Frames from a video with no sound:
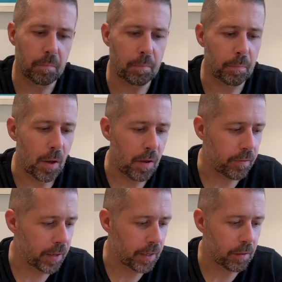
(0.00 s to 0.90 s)

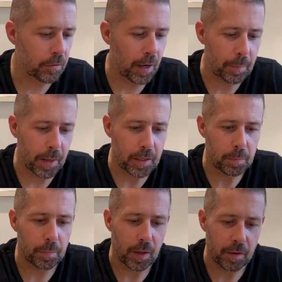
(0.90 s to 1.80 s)
perfect, trackpad's
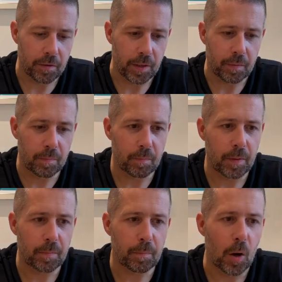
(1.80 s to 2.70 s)
perfect,
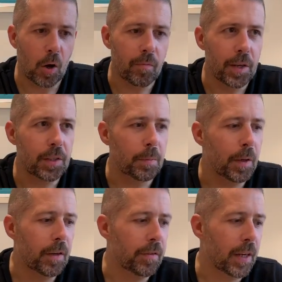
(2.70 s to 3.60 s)
palm rests are
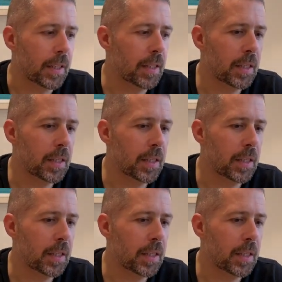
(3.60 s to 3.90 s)
perfect.